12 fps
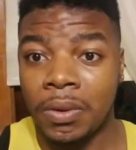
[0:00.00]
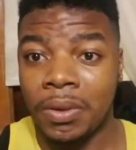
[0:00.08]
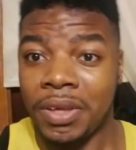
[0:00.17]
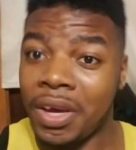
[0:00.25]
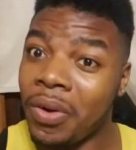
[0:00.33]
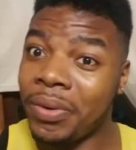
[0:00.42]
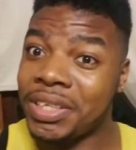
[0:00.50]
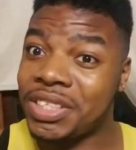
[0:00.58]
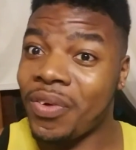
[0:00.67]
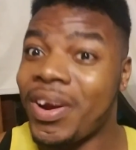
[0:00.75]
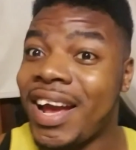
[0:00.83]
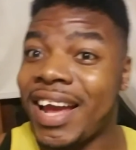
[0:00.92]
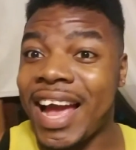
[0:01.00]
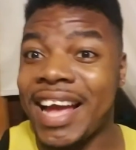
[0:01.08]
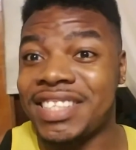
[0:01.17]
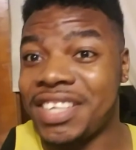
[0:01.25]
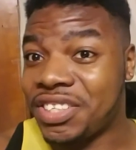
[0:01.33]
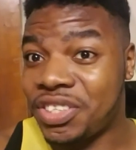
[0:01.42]
Yo, what is going on,
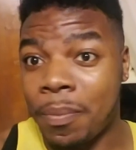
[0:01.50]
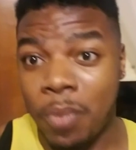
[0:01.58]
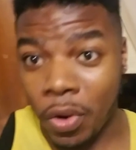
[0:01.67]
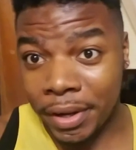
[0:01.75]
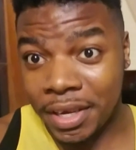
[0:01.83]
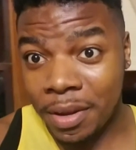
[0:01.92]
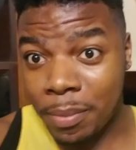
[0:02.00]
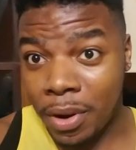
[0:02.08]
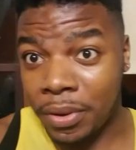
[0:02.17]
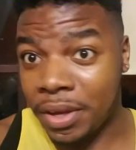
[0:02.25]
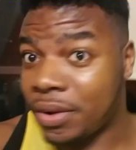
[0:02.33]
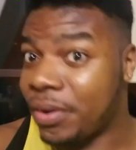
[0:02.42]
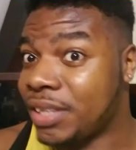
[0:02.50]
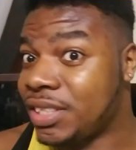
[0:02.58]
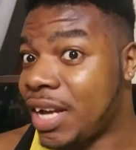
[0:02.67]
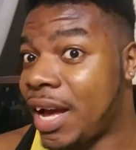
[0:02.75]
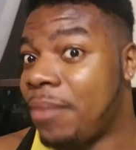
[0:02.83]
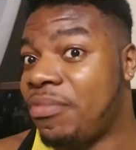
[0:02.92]
guys? It is your boy Kimbo here, and it's
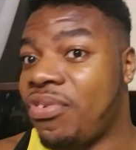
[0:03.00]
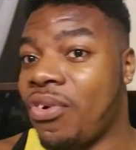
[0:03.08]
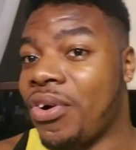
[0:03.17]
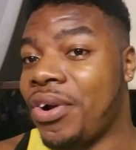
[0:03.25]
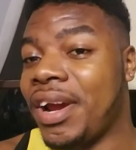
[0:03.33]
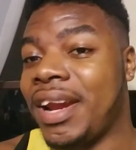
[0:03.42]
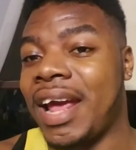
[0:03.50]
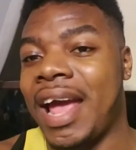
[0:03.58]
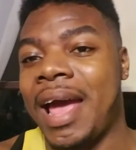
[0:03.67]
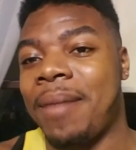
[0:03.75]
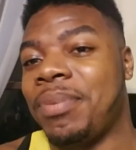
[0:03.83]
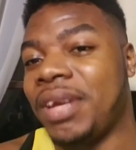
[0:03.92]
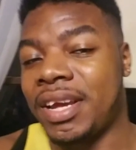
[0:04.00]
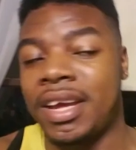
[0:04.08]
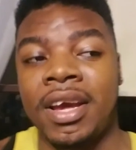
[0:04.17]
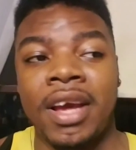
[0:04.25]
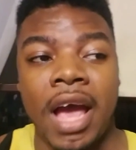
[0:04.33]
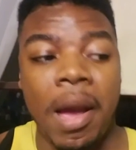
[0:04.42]
time for an epic
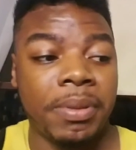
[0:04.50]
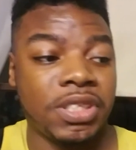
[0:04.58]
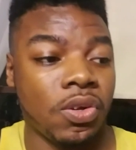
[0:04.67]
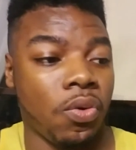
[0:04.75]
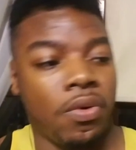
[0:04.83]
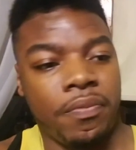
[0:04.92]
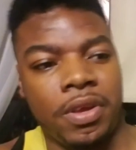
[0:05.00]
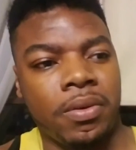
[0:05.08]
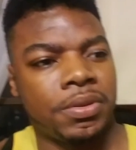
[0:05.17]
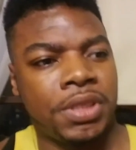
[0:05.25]
episode review.